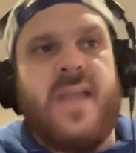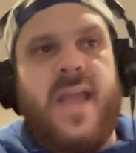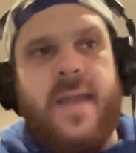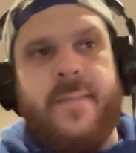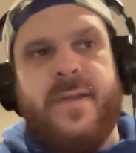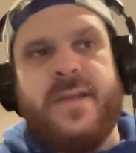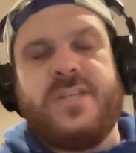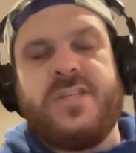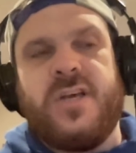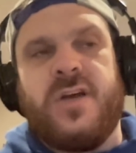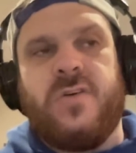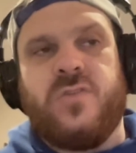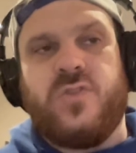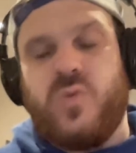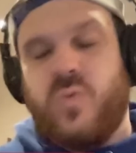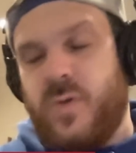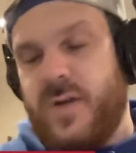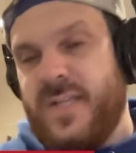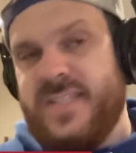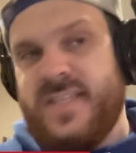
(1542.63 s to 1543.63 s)
MHL,
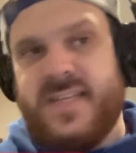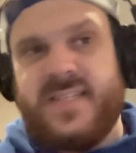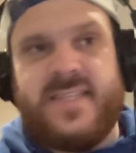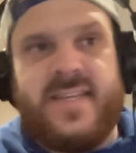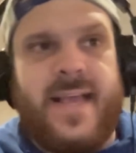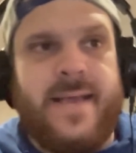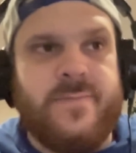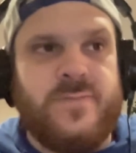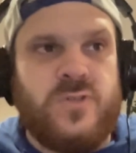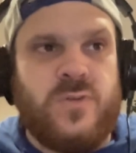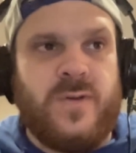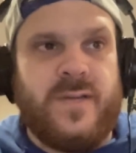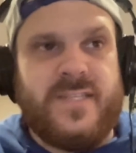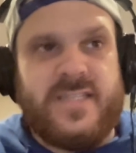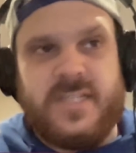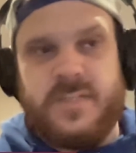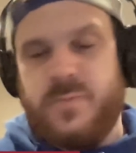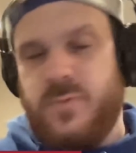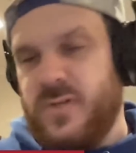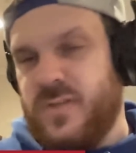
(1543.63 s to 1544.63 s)
26 games, 26